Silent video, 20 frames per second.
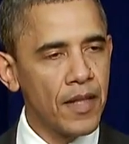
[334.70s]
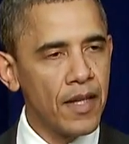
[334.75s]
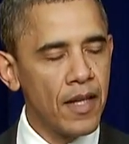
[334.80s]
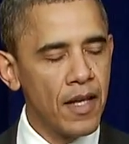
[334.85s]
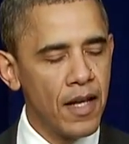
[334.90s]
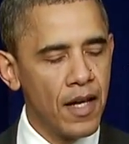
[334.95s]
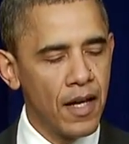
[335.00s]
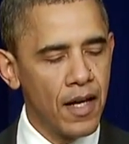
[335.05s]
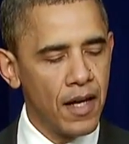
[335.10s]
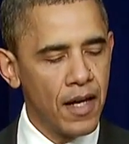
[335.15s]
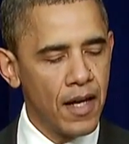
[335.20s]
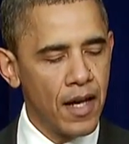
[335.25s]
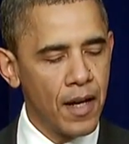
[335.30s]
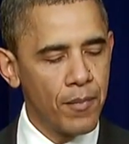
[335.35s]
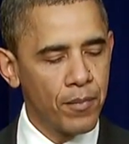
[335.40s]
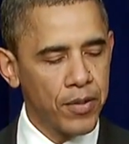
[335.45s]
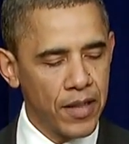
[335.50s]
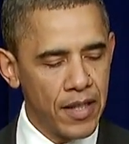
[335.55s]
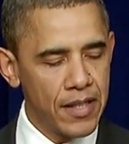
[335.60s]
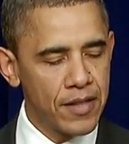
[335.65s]
uh, I'm
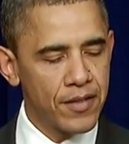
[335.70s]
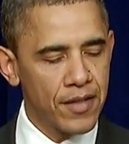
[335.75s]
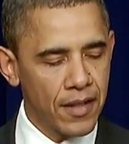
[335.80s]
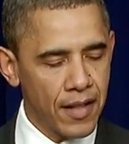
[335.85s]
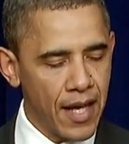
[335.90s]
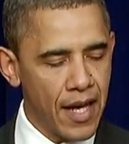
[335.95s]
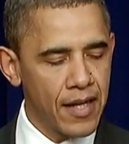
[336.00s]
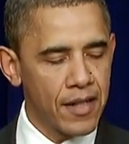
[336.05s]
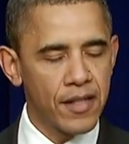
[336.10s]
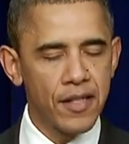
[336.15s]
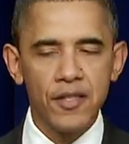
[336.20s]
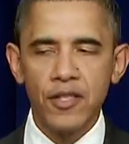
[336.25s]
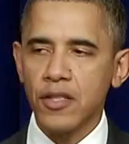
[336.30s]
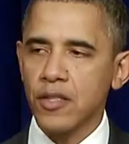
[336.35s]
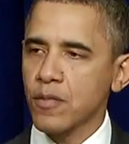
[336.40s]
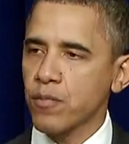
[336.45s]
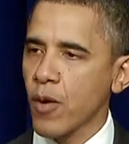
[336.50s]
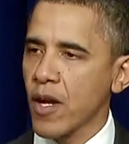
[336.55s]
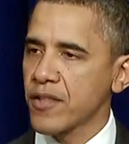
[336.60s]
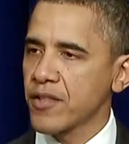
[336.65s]
pleased that Canada has
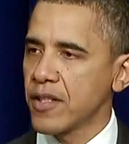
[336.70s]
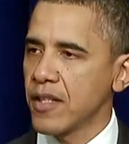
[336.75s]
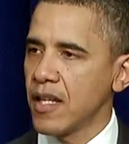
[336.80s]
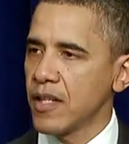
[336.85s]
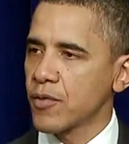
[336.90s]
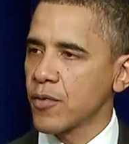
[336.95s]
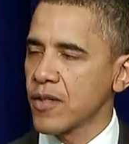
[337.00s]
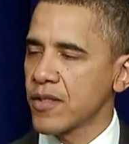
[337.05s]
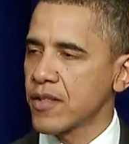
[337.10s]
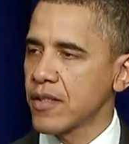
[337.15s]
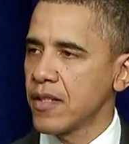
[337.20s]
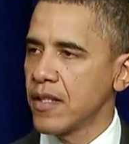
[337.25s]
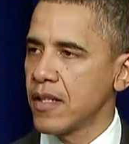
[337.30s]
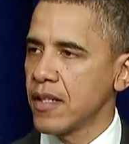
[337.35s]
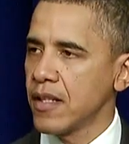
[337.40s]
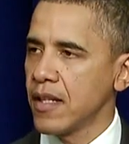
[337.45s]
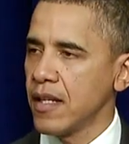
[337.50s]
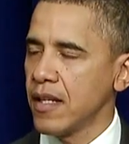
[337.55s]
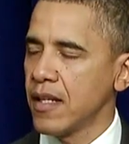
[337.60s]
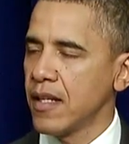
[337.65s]
expressed an interest in
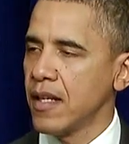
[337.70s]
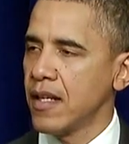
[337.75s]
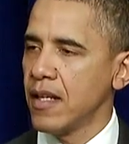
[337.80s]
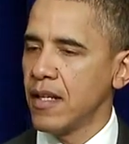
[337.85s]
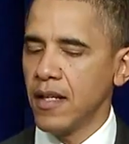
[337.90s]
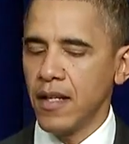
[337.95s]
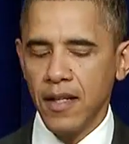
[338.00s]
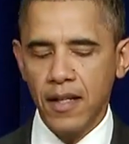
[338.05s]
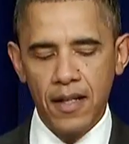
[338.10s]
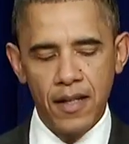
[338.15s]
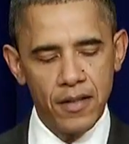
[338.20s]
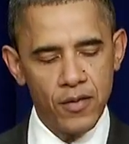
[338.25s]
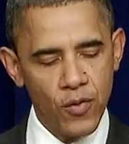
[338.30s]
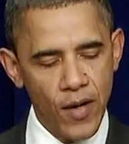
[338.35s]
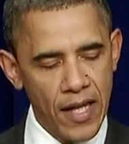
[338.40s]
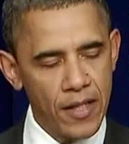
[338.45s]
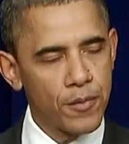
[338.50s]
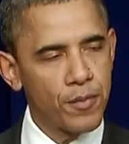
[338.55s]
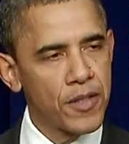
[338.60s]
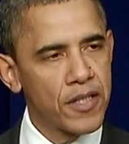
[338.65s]
the uh,
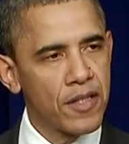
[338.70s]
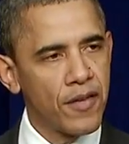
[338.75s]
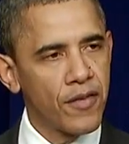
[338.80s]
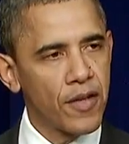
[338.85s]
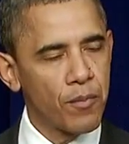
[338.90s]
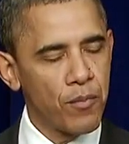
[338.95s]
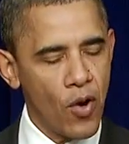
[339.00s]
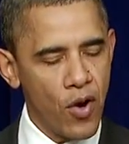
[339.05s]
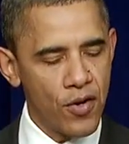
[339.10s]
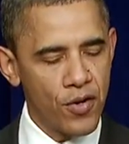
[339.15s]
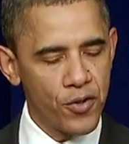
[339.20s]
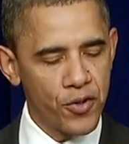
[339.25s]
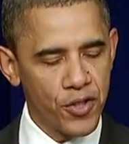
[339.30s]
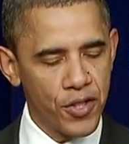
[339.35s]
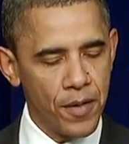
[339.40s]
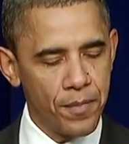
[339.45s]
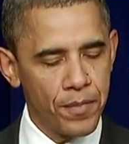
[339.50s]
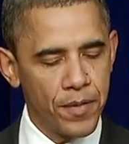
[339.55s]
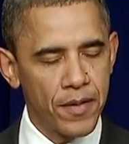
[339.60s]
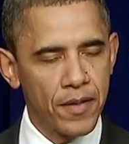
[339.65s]
Trans-Pacific
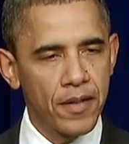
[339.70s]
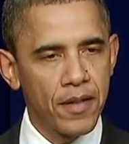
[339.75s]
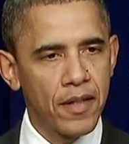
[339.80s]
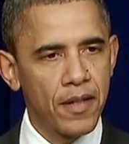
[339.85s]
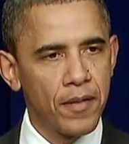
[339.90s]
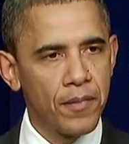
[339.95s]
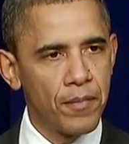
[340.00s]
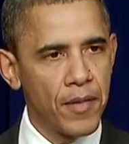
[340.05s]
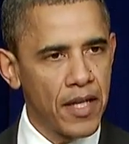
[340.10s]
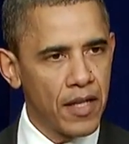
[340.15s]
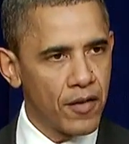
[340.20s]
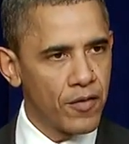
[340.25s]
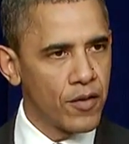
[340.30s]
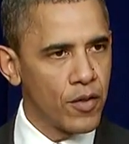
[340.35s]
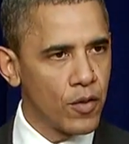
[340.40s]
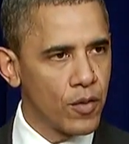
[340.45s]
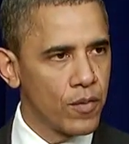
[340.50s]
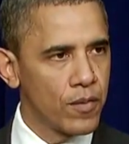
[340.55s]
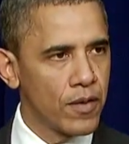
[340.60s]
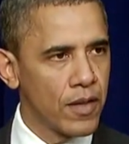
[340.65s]
Partnership. Uh, many of
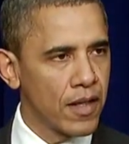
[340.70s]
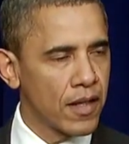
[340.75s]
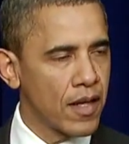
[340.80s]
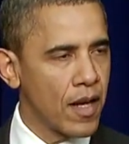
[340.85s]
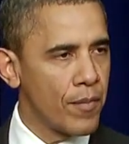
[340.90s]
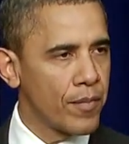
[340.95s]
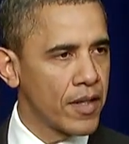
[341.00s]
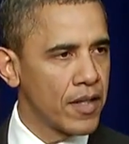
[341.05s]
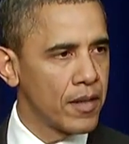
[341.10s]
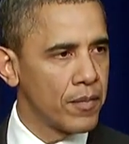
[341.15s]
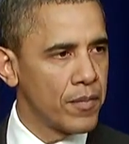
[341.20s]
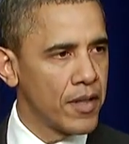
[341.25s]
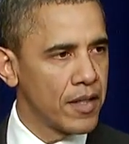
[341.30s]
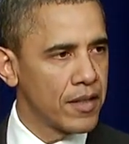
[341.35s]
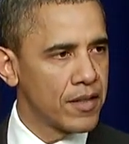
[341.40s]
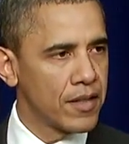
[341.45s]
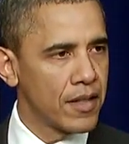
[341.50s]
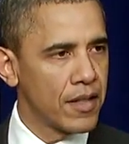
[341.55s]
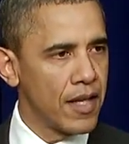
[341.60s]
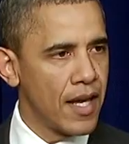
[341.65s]
you accompanied me
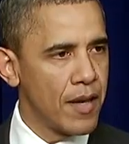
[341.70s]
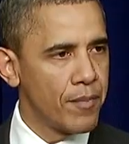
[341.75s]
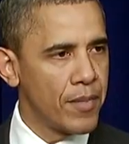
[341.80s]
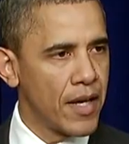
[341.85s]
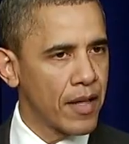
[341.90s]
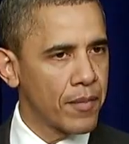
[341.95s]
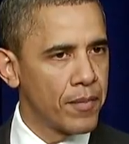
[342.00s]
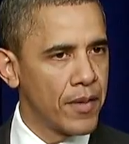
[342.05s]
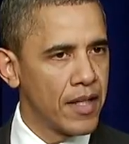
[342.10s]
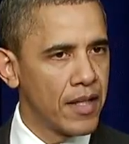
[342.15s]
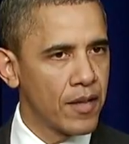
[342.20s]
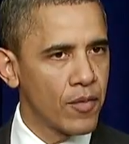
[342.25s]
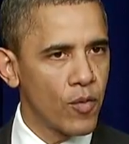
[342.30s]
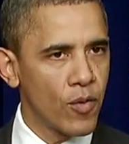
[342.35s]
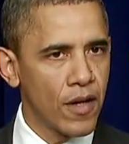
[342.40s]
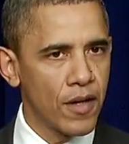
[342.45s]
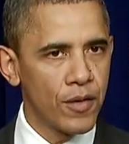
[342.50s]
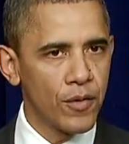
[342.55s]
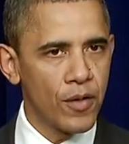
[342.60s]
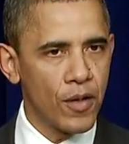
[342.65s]
to the APEC meeting where
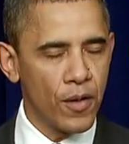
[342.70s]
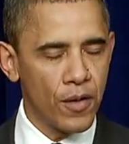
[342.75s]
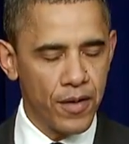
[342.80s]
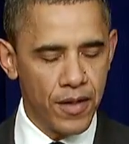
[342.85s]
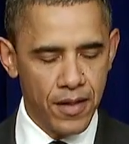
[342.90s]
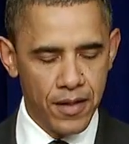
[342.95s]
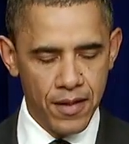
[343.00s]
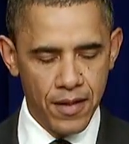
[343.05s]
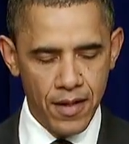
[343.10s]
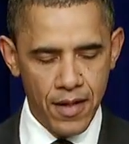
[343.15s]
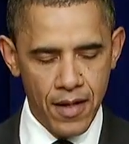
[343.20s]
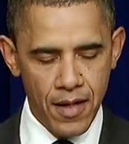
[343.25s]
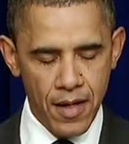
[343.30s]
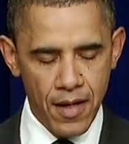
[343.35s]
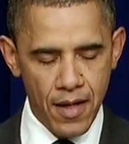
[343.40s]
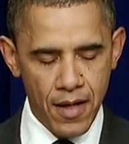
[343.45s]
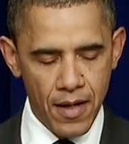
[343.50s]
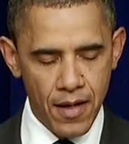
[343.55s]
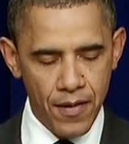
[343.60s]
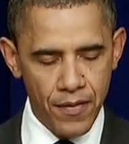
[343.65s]
you know that
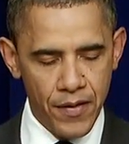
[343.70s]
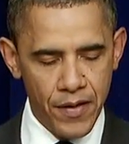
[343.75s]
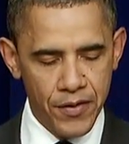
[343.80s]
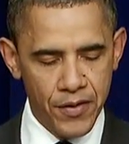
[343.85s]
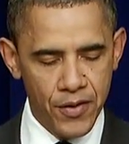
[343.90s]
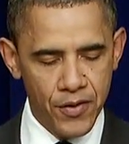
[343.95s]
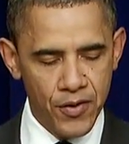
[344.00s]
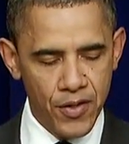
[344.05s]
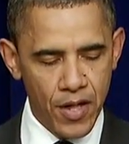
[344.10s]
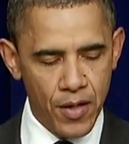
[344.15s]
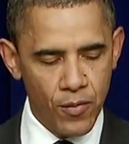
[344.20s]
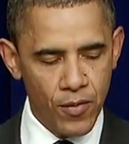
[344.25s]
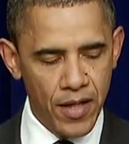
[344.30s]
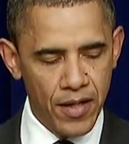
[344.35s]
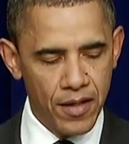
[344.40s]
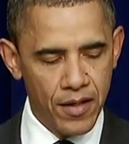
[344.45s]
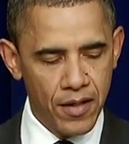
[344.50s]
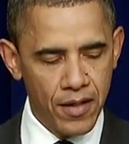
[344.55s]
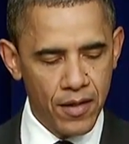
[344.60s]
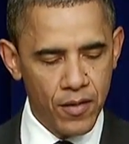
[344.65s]
uh, this has
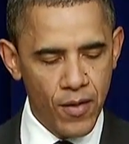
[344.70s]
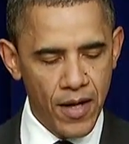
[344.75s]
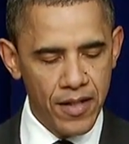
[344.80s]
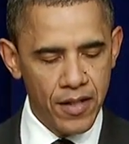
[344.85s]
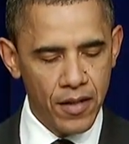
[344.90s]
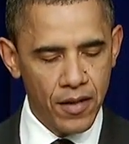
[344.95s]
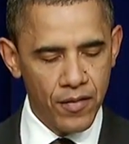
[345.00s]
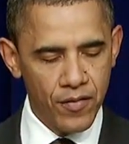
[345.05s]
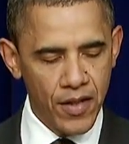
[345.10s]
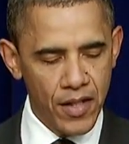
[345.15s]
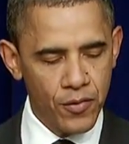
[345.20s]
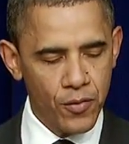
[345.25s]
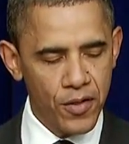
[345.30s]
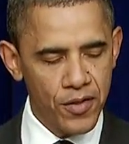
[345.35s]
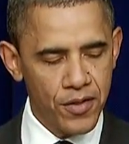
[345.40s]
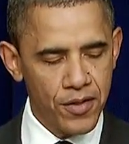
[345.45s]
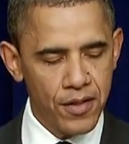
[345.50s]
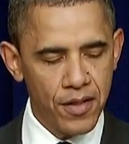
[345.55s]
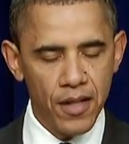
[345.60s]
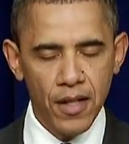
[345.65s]
generated a great deal of
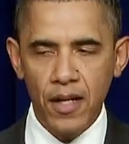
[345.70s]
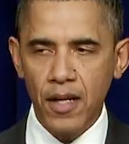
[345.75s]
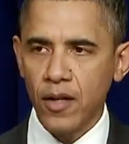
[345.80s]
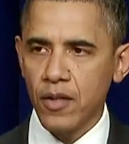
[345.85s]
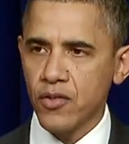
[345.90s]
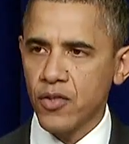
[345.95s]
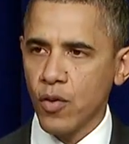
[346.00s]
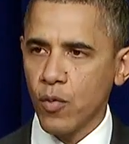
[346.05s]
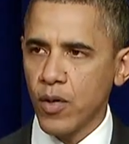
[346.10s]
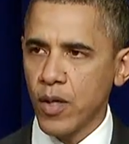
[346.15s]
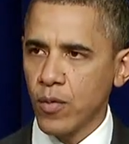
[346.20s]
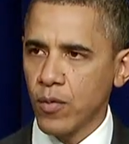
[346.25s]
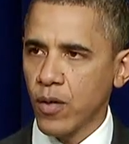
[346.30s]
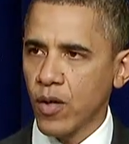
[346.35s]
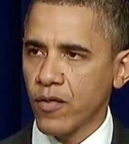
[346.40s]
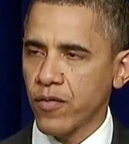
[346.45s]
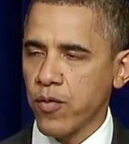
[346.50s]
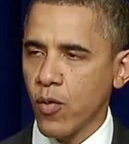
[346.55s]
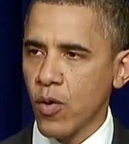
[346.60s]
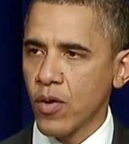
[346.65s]
interest. Uh, so we look
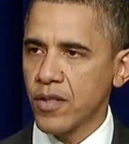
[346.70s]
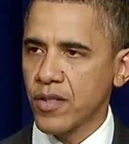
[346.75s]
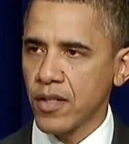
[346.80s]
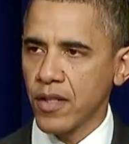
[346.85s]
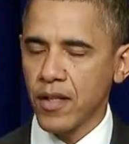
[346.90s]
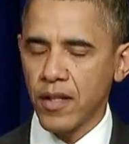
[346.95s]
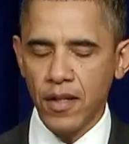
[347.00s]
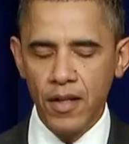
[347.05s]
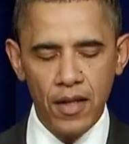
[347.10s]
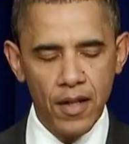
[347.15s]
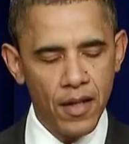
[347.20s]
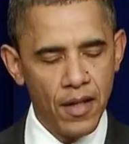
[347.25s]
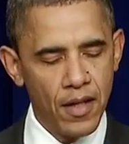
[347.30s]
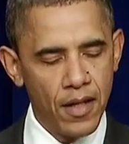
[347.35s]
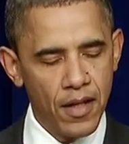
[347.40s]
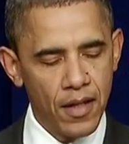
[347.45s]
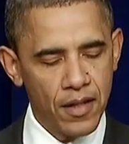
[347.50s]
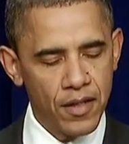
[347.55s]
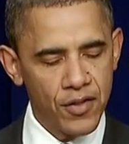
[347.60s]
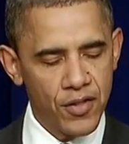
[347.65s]
forward to
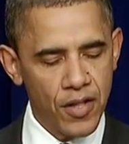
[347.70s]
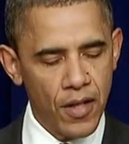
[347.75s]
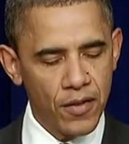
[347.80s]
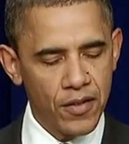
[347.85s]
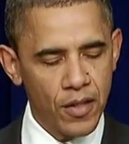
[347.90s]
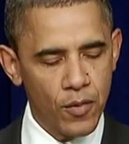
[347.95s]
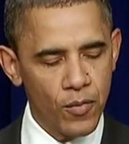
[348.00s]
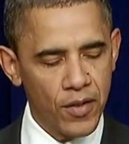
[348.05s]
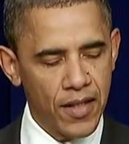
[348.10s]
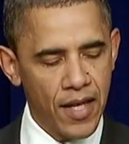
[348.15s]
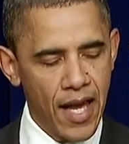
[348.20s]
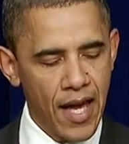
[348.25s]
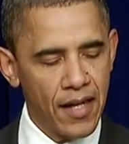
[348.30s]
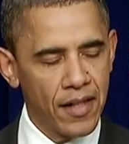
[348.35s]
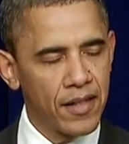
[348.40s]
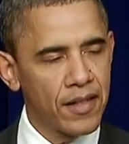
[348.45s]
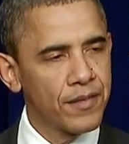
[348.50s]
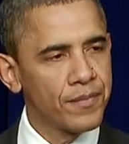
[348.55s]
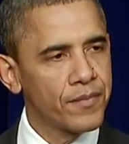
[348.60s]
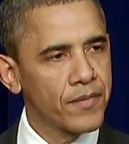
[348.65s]
consulting with Canada